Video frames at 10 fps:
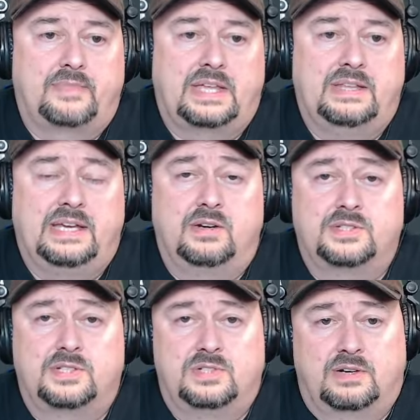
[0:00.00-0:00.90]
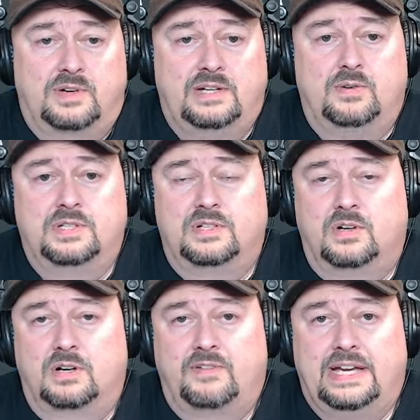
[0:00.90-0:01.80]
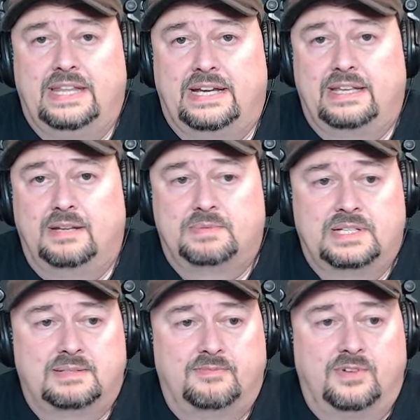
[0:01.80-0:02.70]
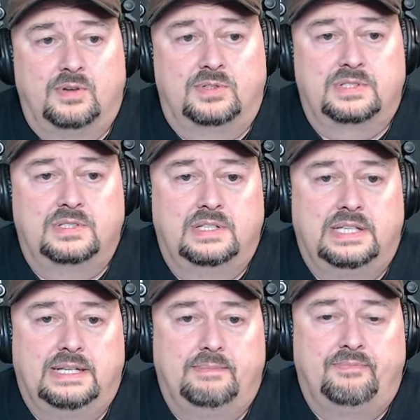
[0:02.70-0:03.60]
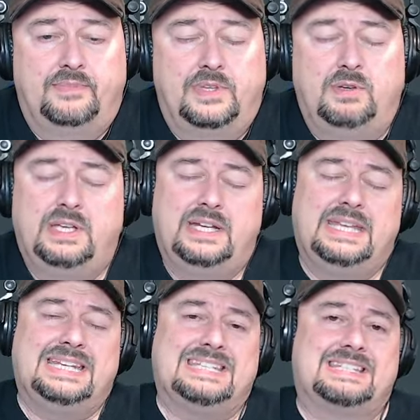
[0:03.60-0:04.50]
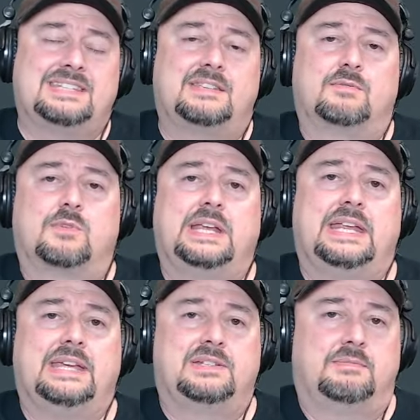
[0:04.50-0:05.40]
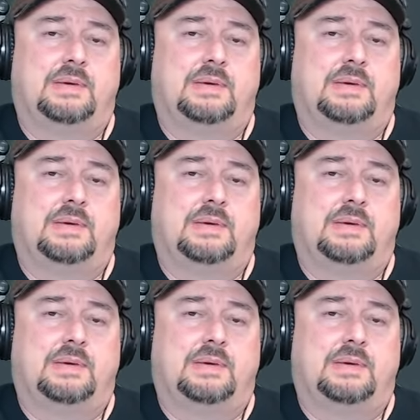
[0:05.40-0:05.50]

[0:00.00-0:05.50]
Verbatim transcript: They can also generate noise in RFI, and that can upset some folks. You get inconsistent radiation